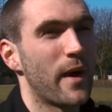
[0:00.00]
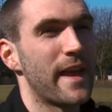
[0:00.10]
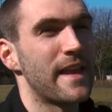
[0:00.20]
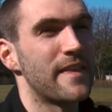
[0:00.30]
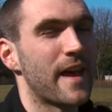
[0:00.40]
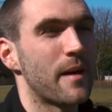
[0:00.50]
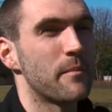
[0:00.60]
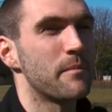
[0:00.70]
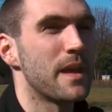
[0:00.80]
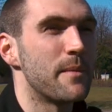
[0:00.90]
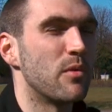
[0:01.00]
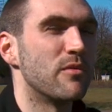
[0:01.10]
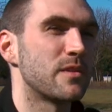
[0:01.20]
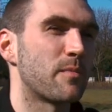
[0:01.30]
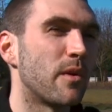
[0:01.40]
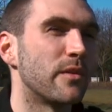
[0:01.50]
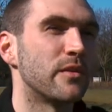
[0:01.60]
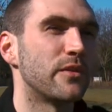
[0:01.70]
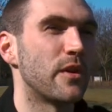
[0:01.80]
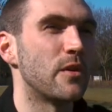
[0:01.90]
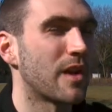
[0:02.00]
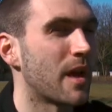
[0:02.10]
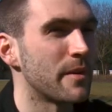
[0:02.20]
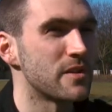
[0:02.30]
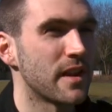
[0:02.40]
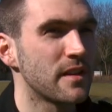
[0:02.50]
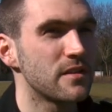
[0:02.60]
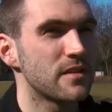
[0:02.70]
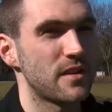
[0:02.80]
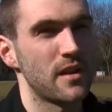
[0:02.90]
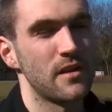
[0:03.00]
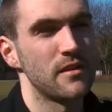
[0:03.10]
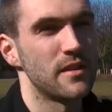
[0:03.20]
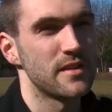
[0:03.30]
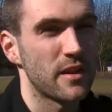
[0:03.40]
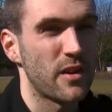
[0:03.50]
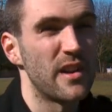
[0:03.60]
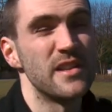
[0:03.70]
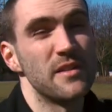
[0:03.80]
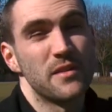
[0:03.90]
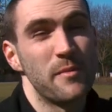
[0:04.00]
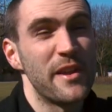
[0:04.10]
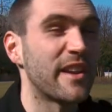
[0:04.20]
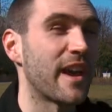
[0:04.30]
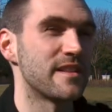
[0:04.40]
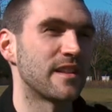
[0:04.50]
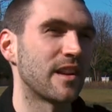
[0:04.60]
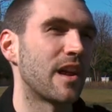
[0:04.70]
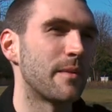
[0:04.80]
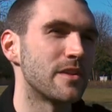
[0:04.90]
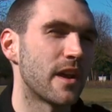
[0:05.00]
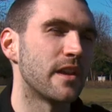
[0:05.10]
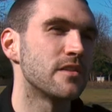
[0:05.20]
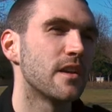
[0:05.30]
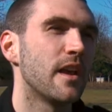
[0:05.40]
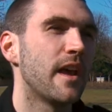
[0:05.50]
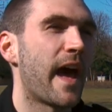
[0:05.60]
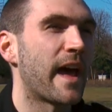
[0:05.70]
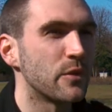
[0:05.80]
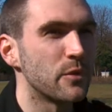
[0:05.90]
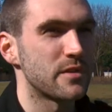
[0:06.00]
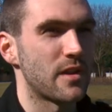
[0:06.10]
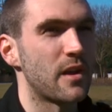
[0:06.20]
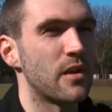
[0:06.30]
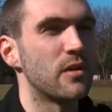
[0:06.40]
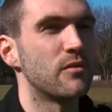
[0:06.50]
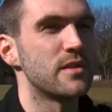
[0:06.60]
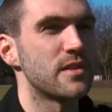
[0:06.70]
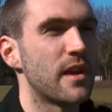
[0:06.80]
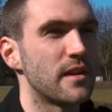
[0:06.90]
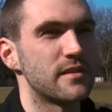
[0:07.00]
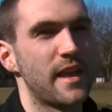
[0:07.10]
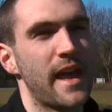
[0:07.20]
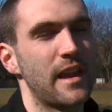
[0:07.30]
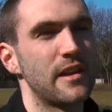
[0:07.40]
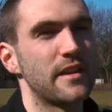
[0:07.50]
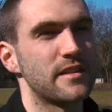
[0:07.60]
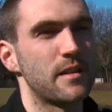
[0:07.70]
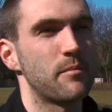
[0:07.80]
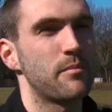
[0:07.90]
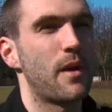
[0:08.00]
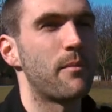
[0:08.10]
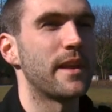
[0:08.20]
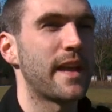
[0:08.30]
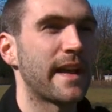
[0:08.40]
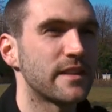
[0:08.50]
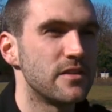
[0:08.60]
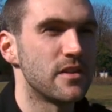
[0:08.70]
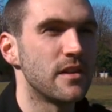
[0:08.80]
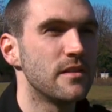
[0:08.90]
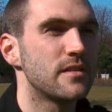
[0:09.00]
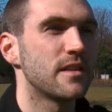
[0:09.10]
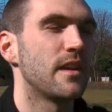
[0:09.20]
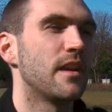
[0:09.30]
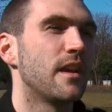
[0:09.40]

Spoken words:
way that people respond to climate change, so the psychology of communicating climate change, and also research that looks at public attitudes